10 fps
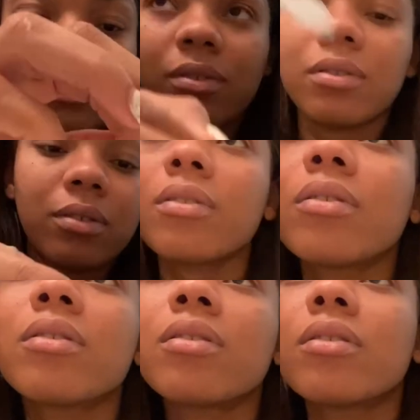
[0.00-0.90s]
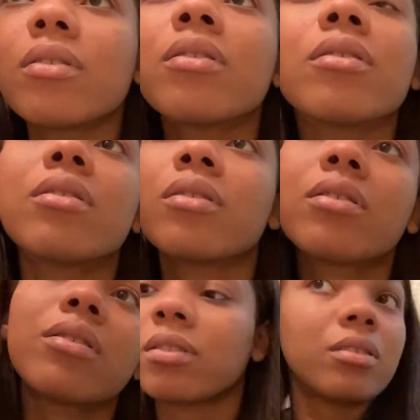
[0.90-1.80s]

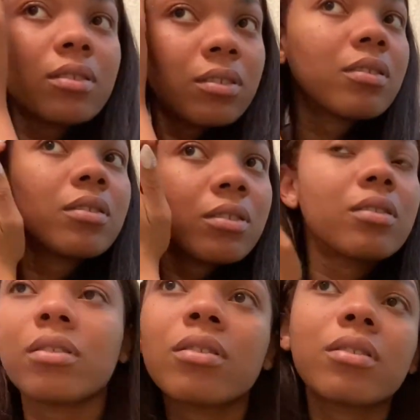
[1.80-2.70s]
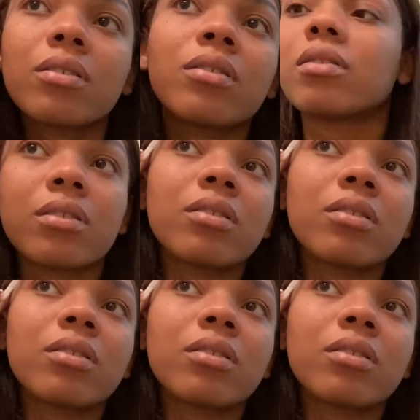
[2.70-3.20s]
Nothing is said.